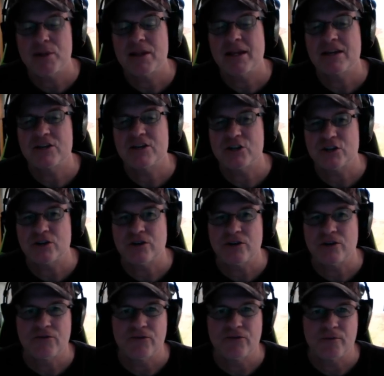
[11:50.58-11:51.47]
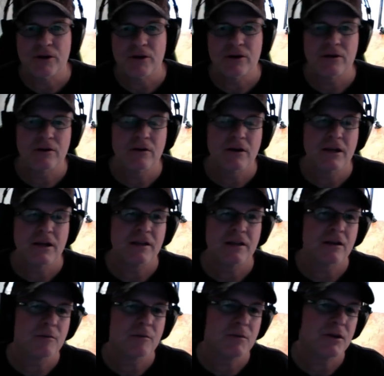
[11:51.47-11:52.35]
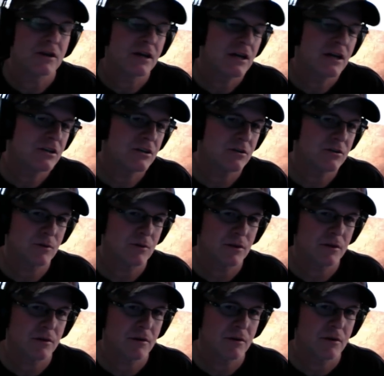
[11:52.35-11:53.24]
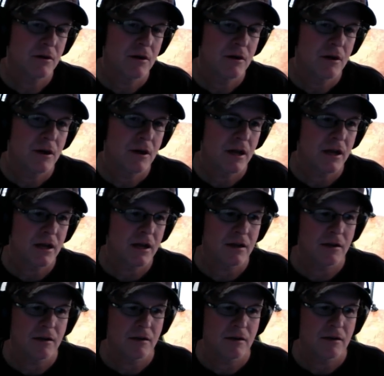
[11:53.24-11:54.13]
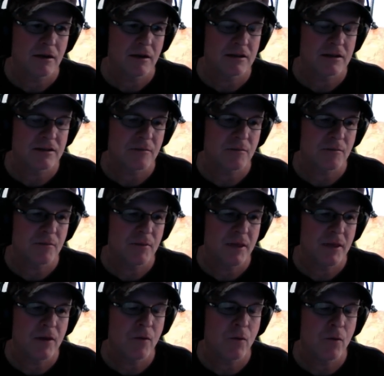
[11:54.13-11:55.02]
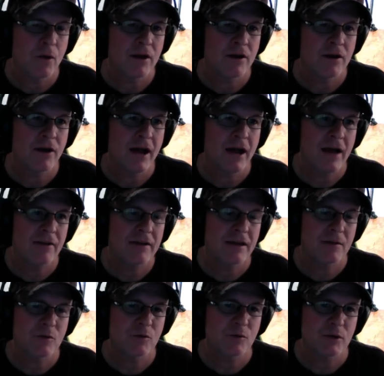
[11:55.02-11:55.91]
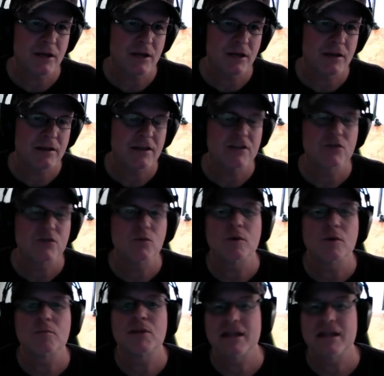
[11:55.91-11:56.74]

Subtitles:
that pleasure from her in the communications with you. And like I said, they don't want to know how the game is played.